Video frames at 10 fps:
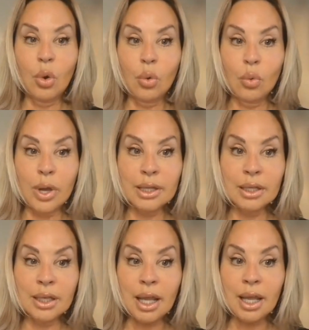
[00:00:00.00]

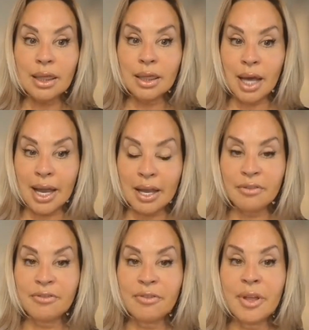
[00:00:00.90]
when
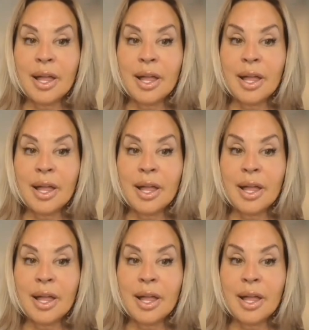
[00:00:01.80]
life